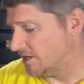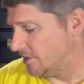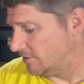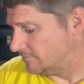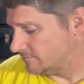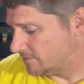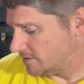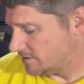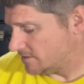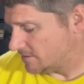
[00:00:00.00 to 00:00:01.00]
you know,
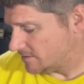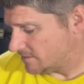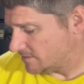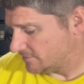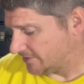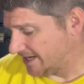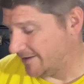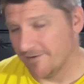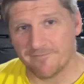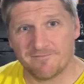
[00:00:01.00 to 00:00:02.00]
so I
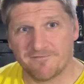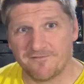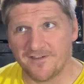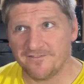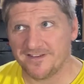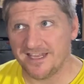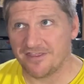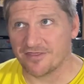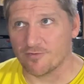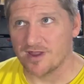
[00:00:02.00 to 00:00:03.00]
gave him
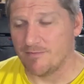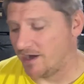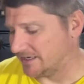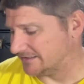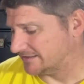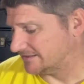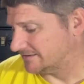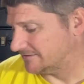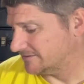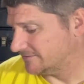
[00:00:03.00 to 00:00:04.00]
53 bucks
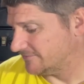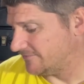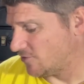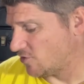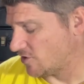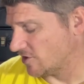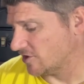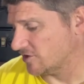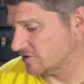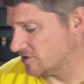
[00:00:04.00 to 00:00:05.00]

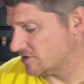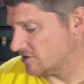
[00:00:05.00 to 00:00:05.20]
for